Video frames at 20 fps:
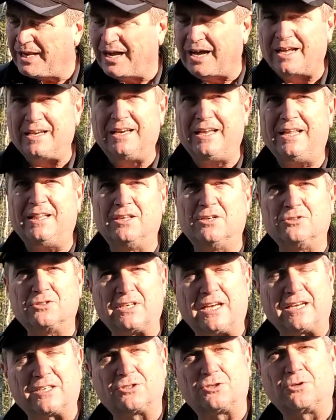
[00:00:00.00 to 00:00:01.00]
not need those
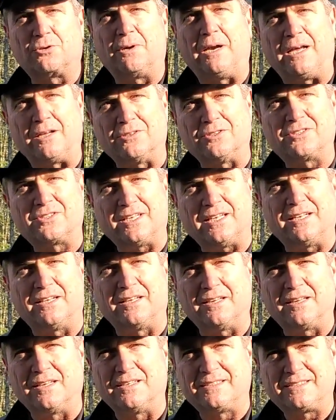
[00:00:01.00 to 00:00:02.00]
extra rounds
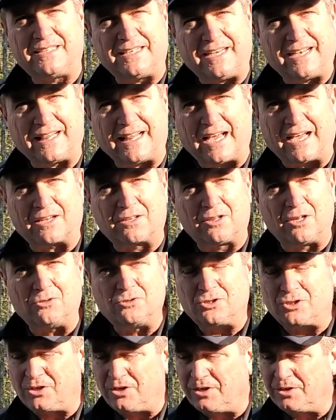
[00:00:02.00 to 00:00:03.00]
sitting, sitting that
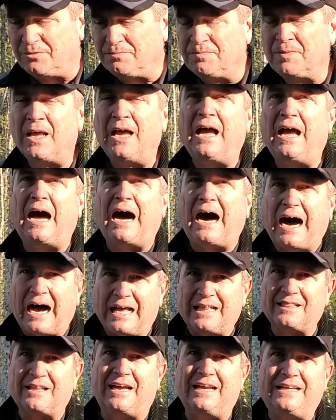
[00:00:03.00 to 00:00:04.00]
close to you. I
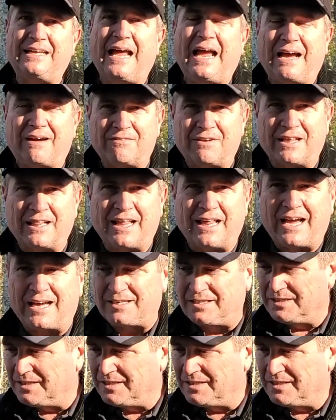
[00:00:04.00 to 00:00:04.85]
liked having that.